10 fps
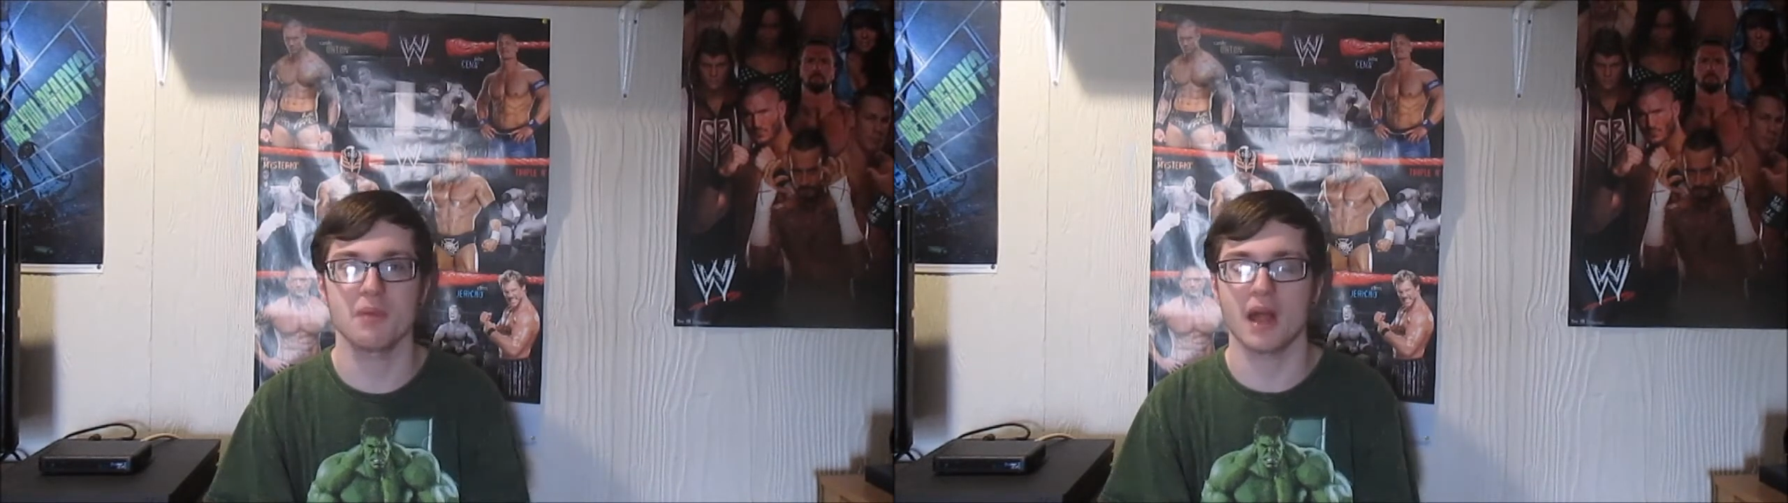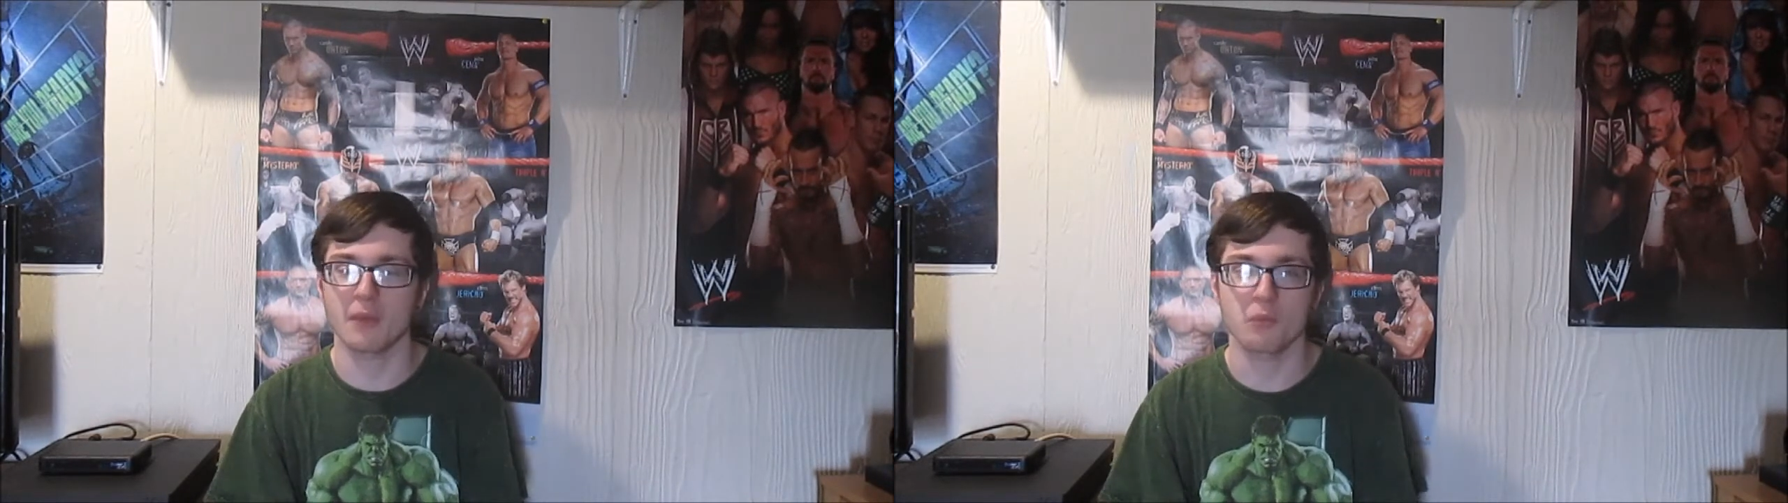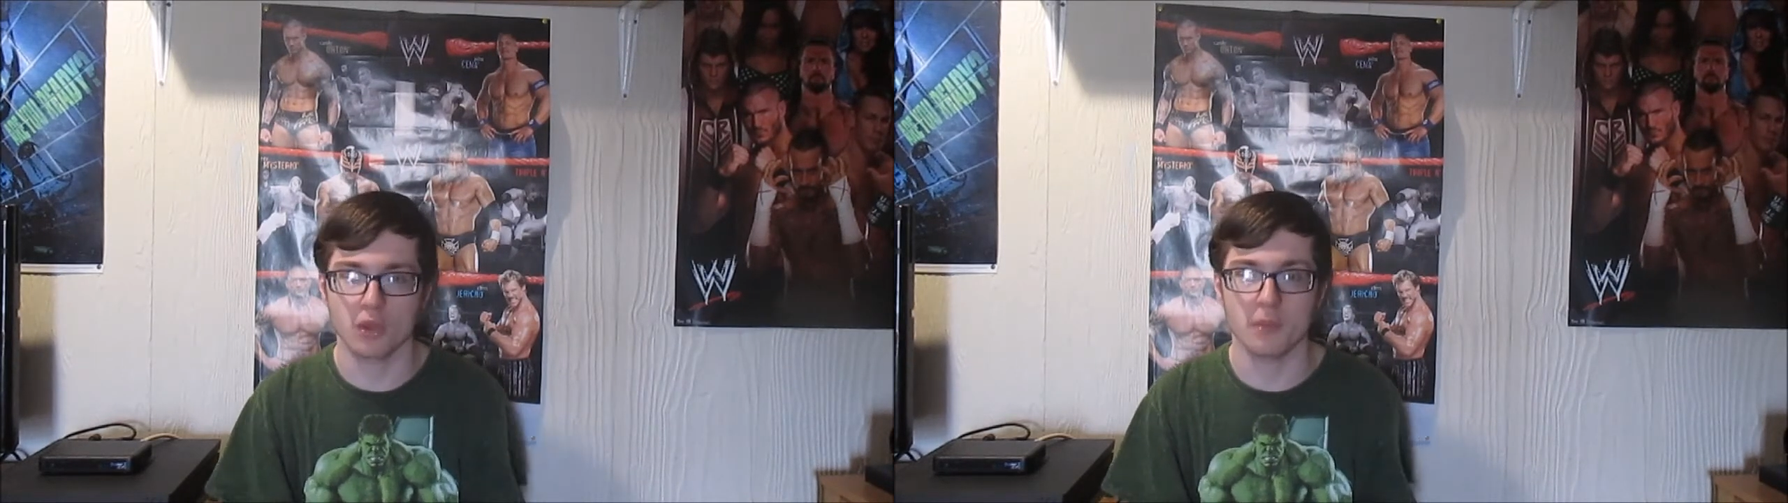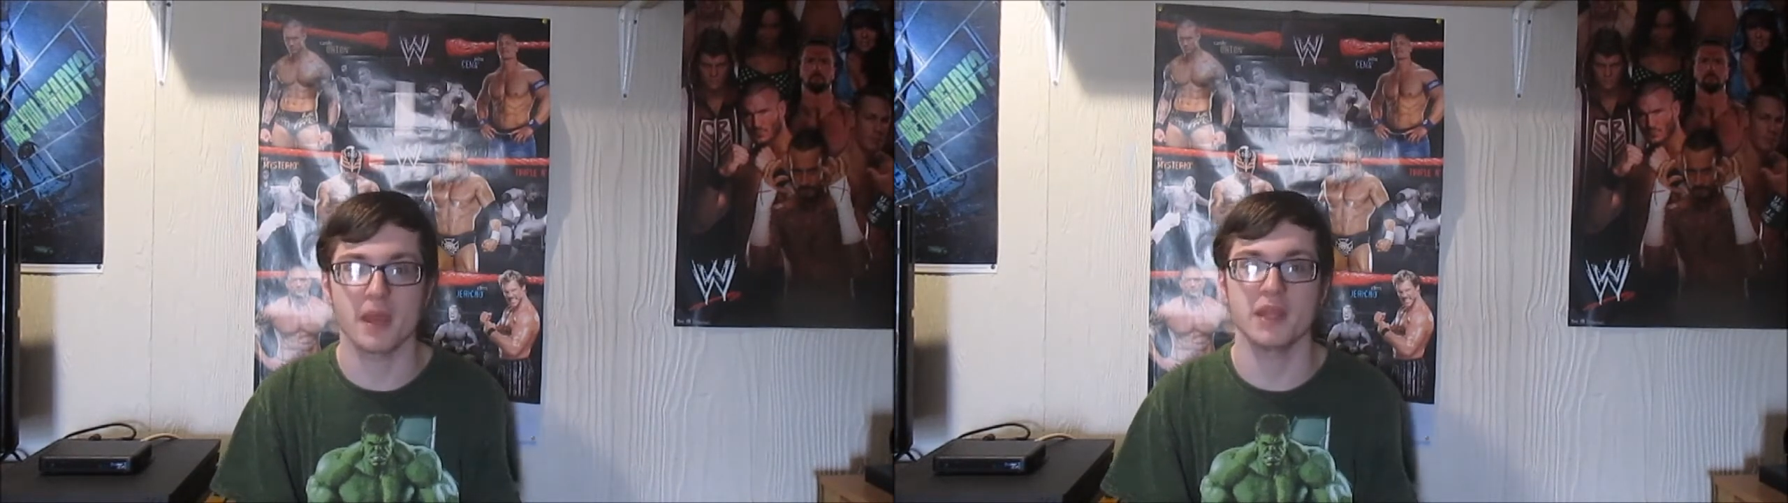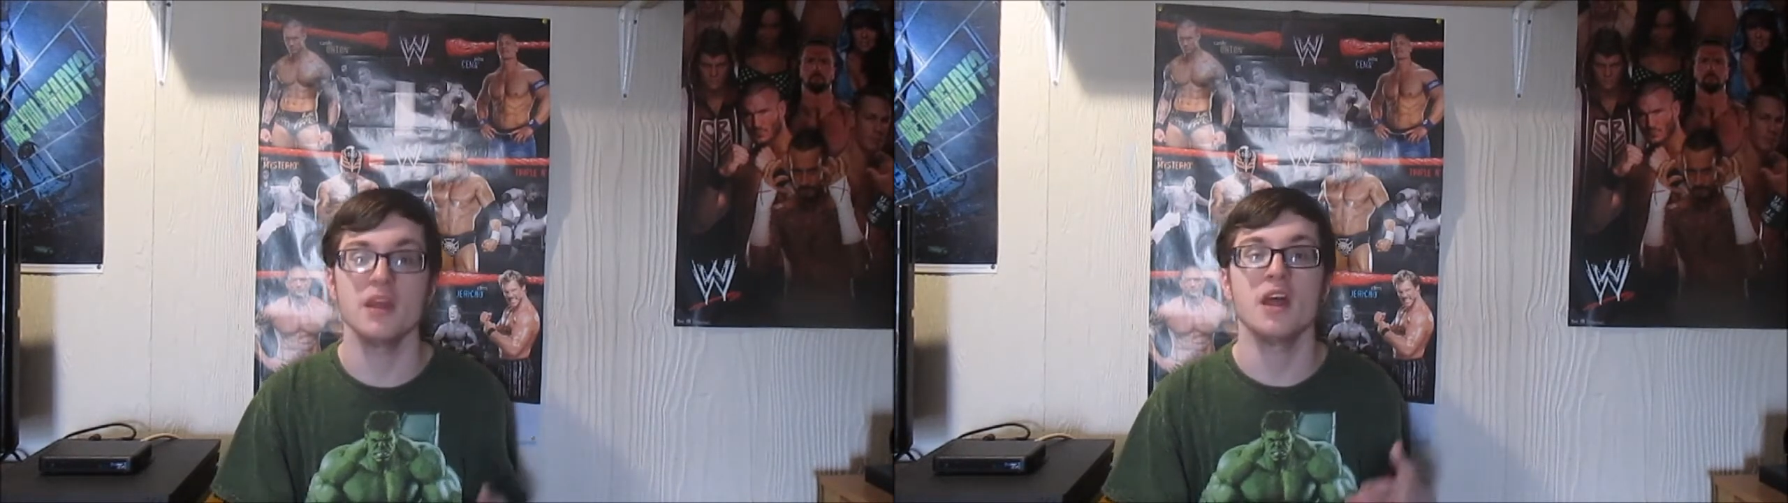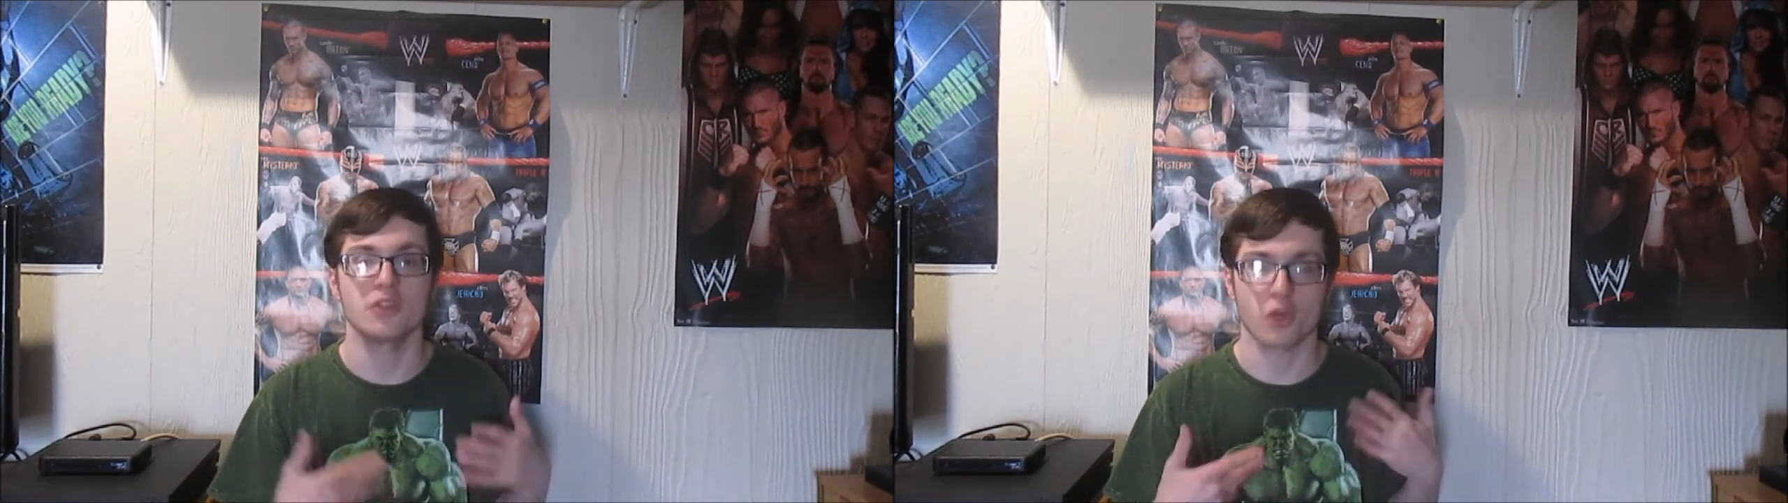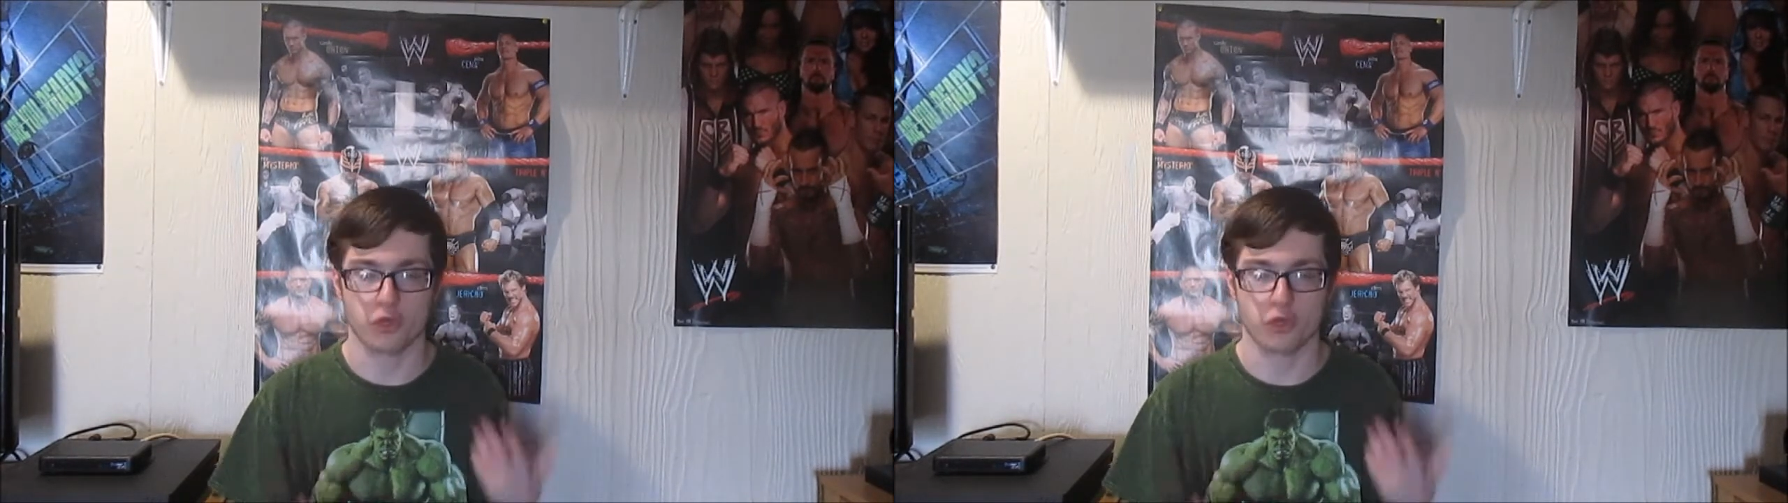But I will admit, the